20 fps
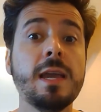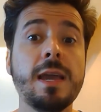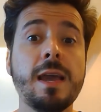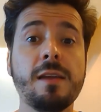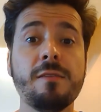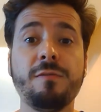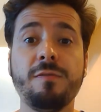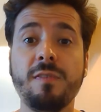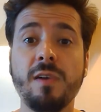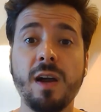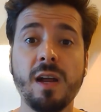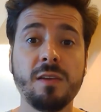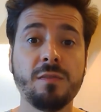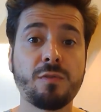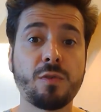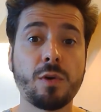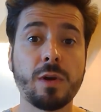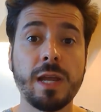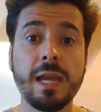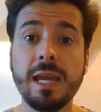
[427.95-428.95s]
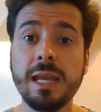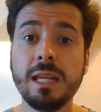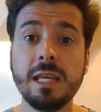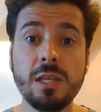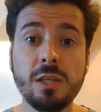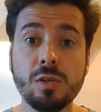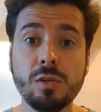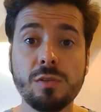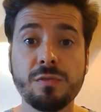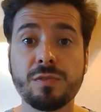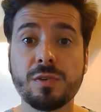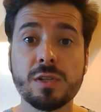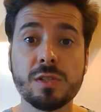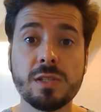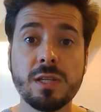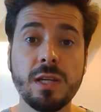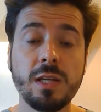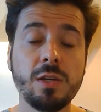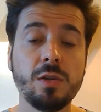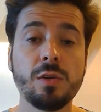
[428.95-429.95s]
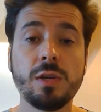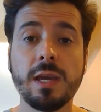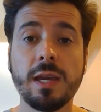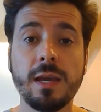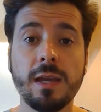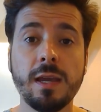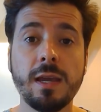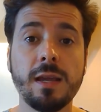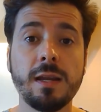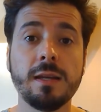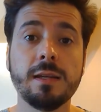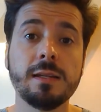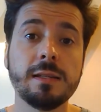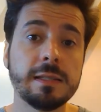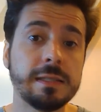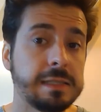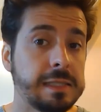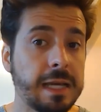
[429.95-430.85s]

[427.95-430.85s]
and find for any university you can